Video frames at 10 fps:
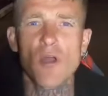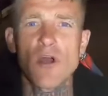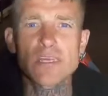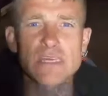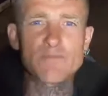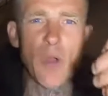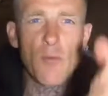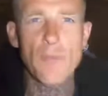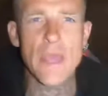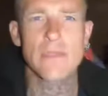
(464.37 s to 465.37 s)
guys. He's
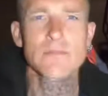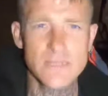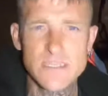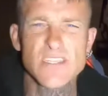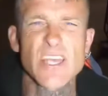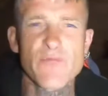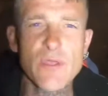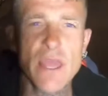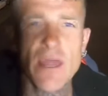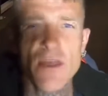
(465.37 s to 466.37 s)
pop bait. Let's see if
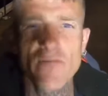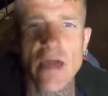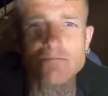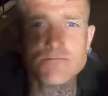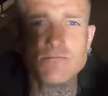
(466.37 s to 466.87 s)
we can get another.